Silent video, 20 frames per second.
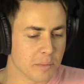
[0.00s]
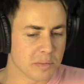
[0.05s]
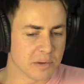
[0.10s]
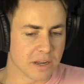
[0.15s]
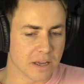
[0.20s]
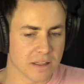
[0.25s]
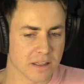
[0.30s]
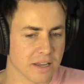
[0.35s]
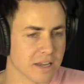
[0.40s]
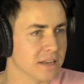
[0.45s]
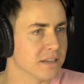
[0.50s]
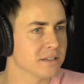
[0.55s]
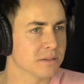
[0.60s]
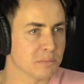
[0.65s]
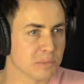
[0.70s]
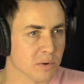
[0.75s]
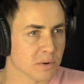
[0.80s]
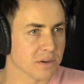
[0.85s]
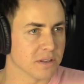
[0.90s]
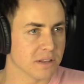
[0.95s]
a company, I think yeah. it is
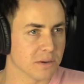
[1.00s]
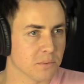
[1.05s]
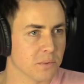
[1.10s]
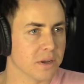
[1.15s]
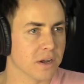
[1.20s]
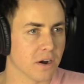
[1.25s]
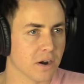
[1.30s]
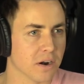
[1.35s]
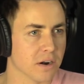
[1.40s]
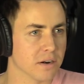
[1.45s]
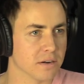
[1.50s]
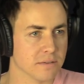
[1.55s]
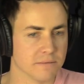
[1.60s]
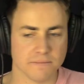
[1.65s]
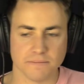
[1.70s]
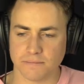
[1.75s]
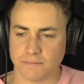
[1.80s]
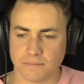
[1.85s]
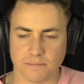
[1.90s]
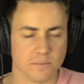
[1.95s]
important that we are
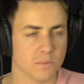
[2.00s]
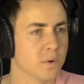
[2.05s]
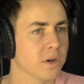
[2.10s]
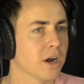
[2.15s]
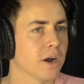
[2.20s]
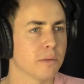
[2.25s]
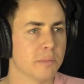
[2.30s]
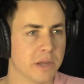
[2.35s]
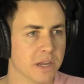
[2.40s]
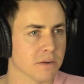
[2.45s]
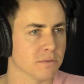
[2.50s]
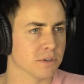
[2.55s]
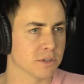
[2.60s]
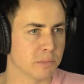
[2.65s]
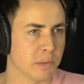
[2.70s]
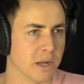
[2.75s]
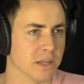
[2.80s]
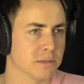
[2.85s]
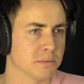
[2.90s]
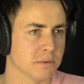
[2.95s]
yeah. we are being
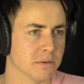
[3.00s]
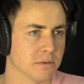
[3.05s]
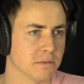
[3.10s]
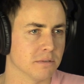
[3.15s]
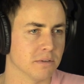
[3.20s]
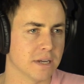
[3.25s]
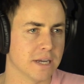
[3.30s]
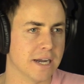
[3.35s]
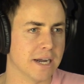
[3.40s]
responsible.